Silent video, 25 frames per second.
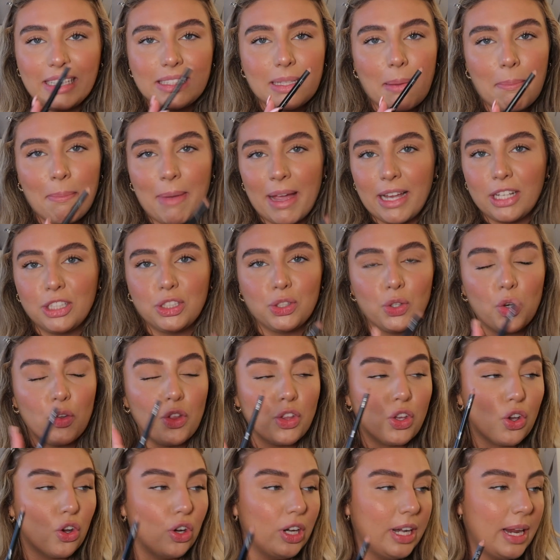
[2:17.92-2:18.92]
make sure
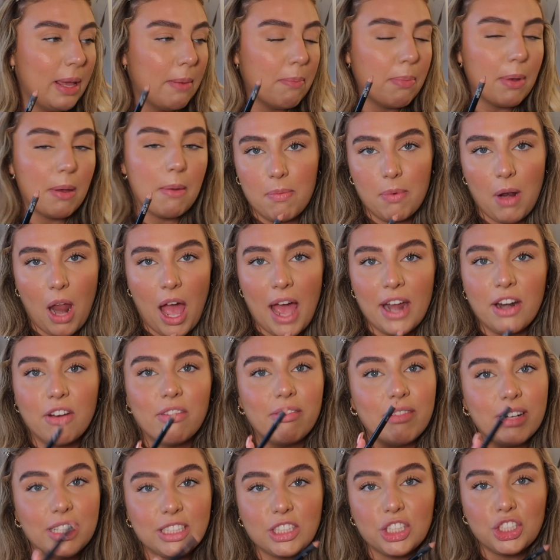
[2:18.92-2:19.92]
that your lip
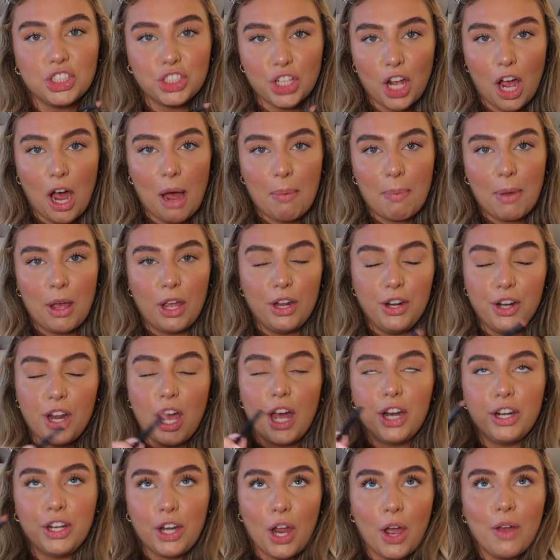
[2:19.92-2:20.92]
liner is sharpened.
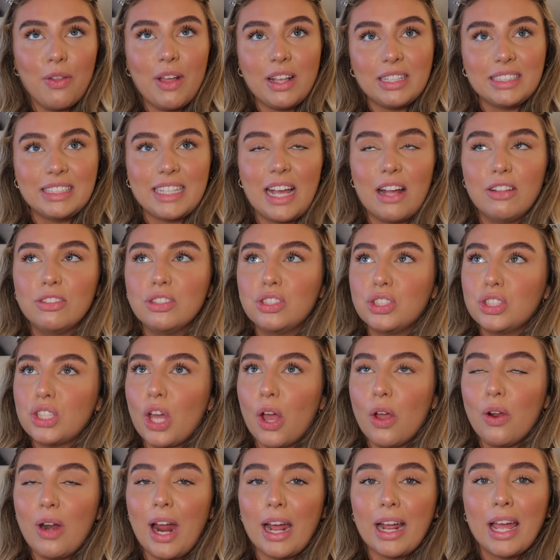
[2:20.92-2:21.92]
I know that sounds
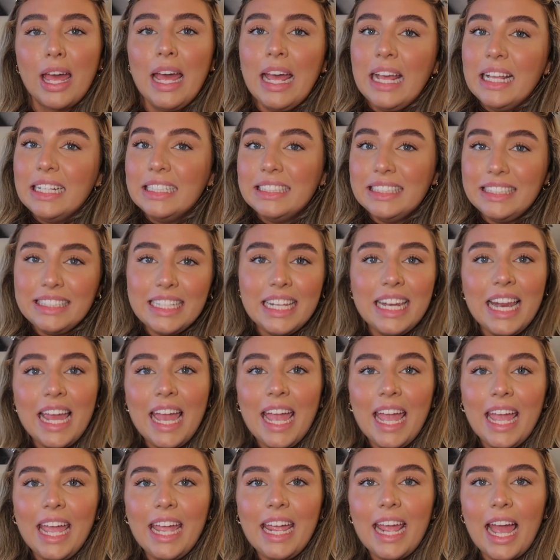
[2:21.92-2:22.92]
so like
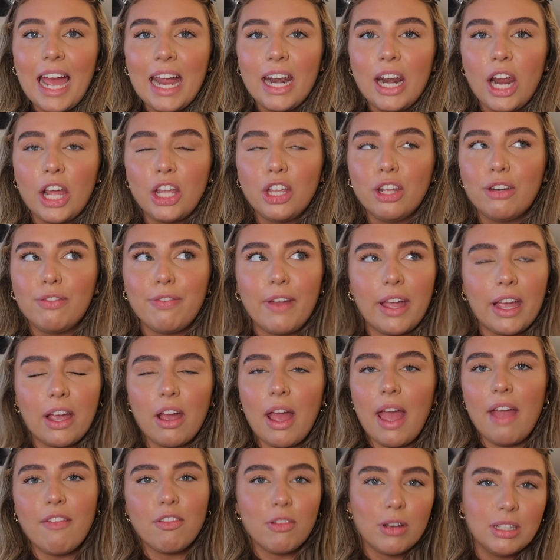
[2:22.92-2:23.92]
silly and like you'd think
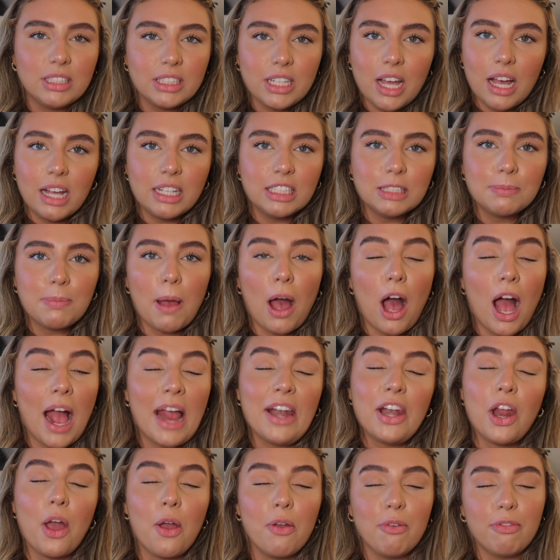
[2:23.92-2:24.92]
everyone does, but I
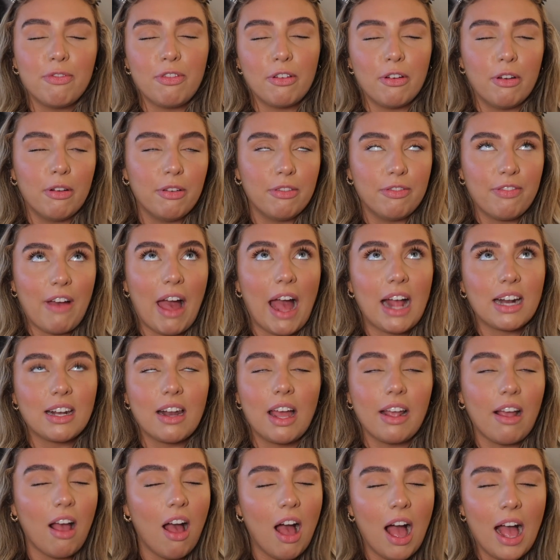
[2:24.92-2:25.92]
know for a fact,
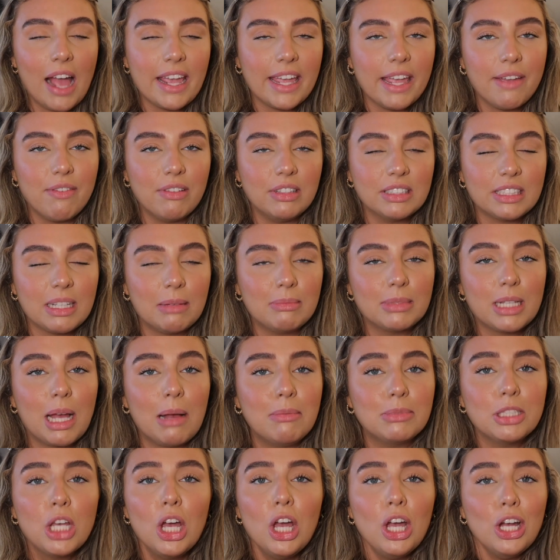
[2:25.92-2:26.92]
like, I even
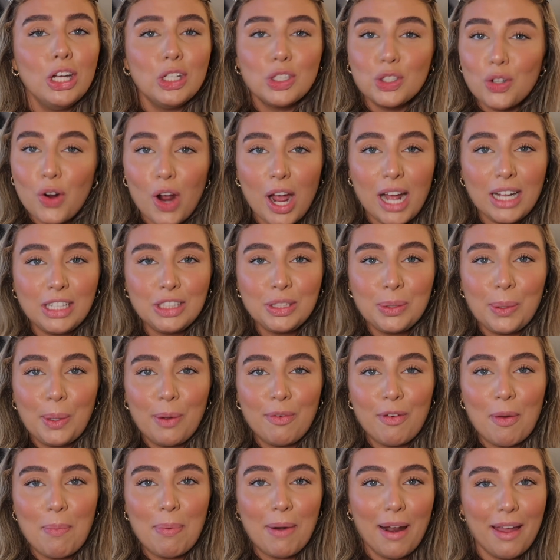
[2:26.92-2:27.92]
sometimes try and do it
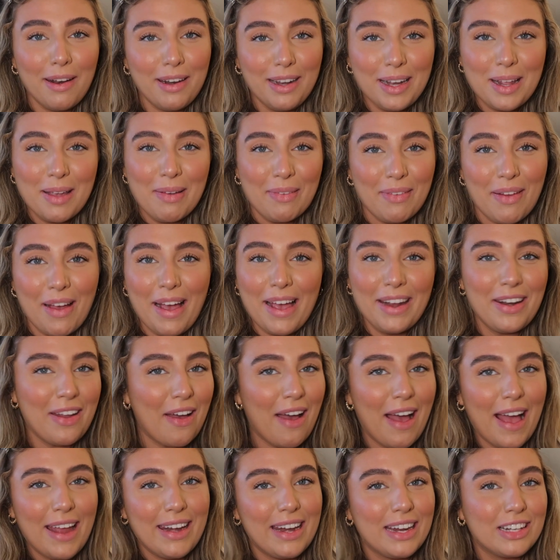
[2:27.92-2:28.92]
with a blunt lip
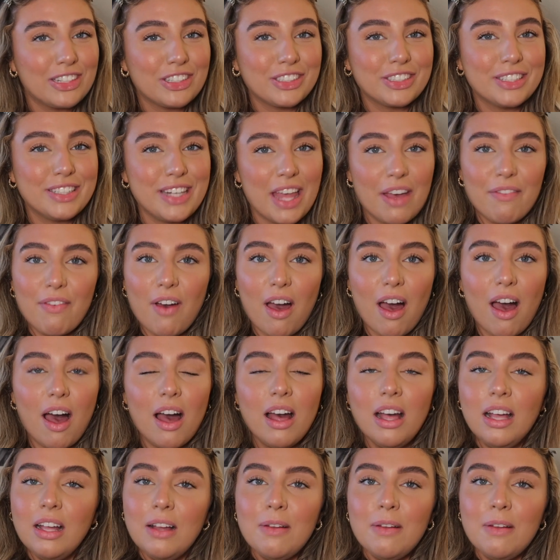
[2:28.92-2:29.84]
liner and it just never